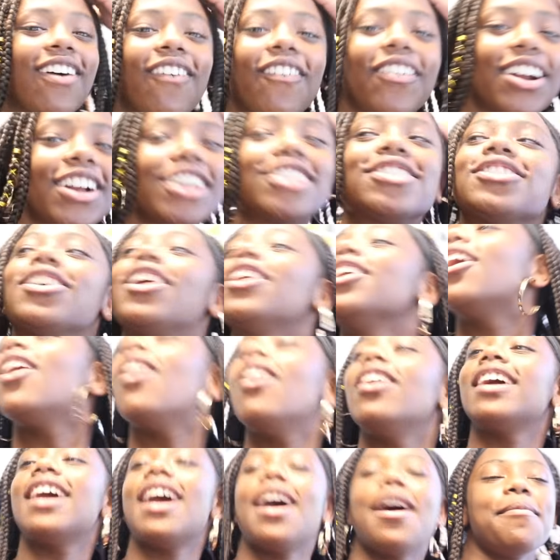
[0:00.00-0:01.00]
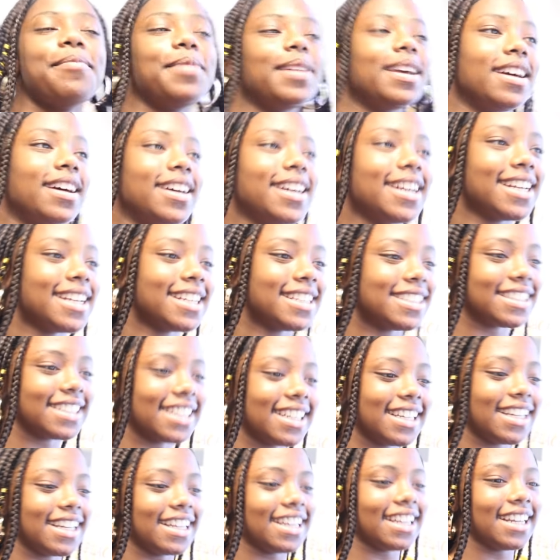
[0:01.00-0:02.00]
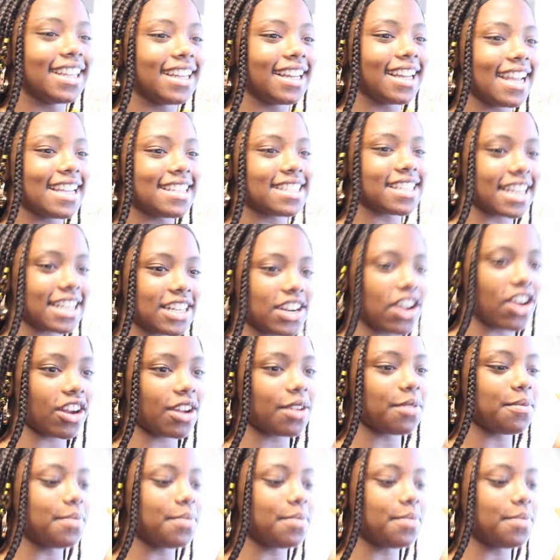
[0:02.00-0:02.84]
don't want to show y'all yet because it's like not